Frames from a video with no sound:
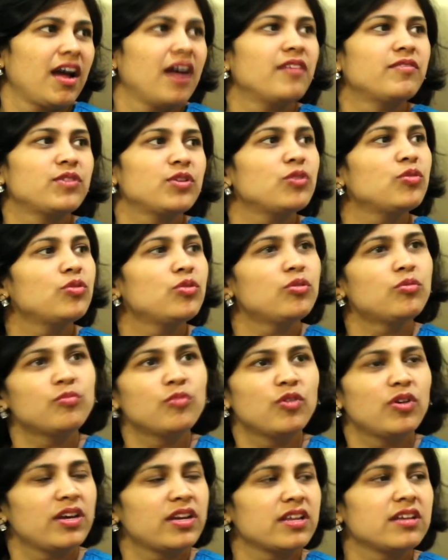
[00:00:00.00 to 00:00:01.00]
I have to
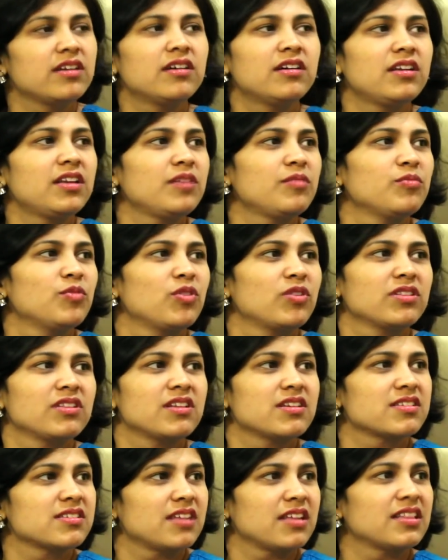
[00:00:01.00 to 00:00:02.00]
do really more.
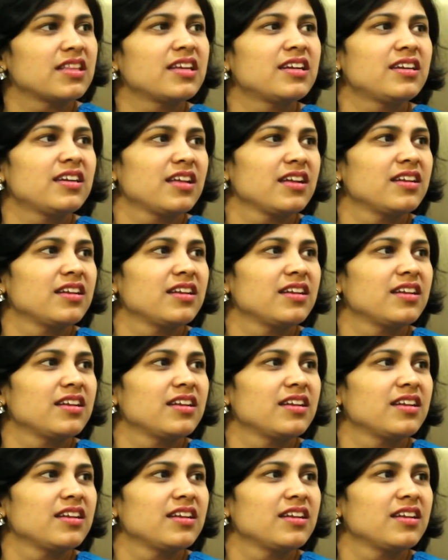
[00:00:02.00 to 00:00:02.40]
There is nothing